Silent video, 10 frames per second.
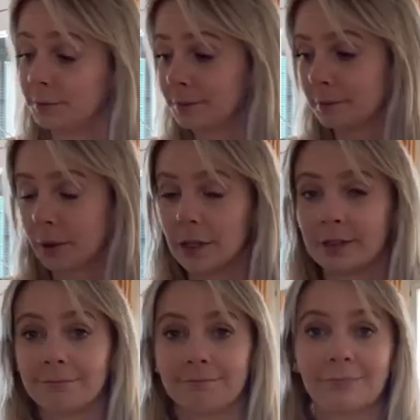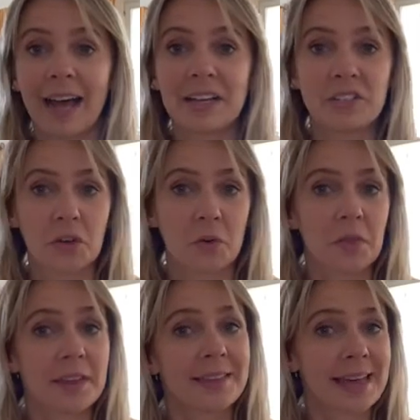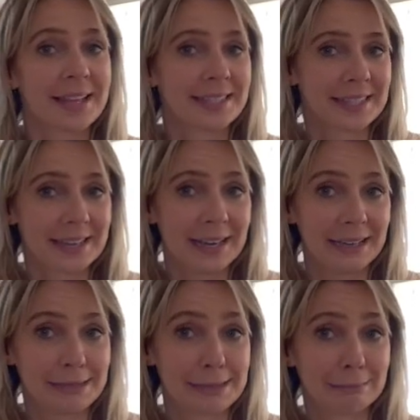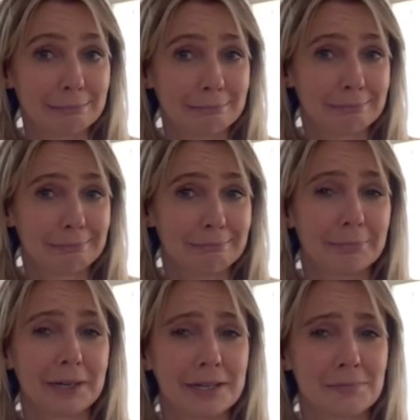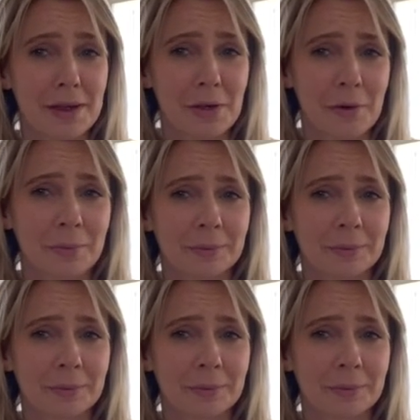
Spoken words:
But I don't think that's the case. But it is my hope.